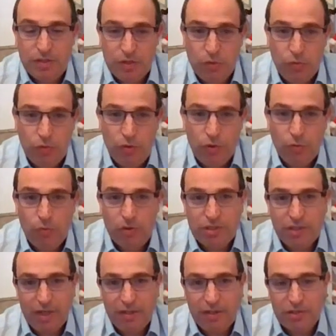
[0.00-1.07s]
school was
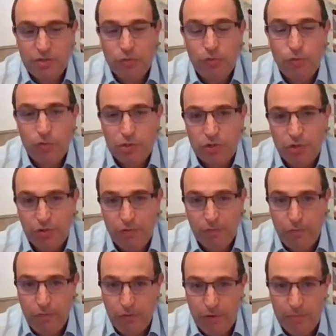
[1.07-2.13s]
and the school was not
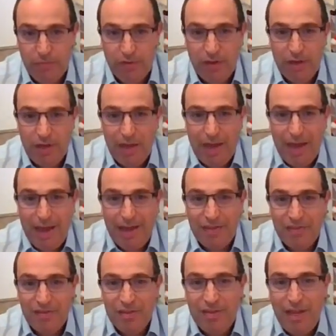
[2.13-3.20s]
informed
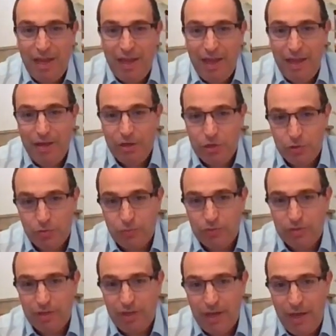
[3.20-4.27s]
and they issued
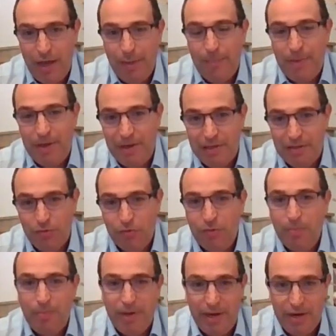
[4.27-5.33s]
a penalty to
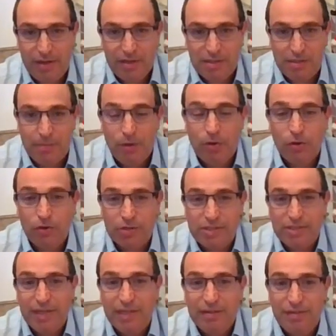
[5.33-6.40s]
the parents
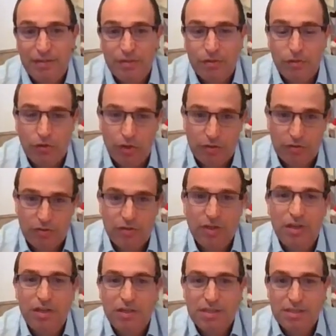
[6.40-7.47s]
because they did not
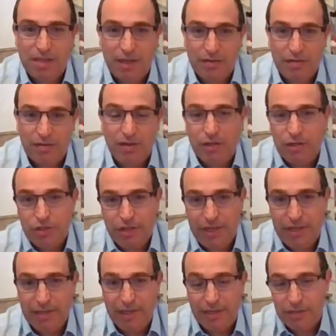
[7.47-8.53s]
send their
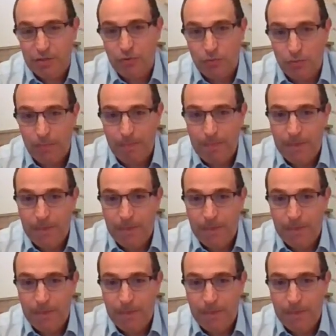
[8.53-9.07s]
child at school.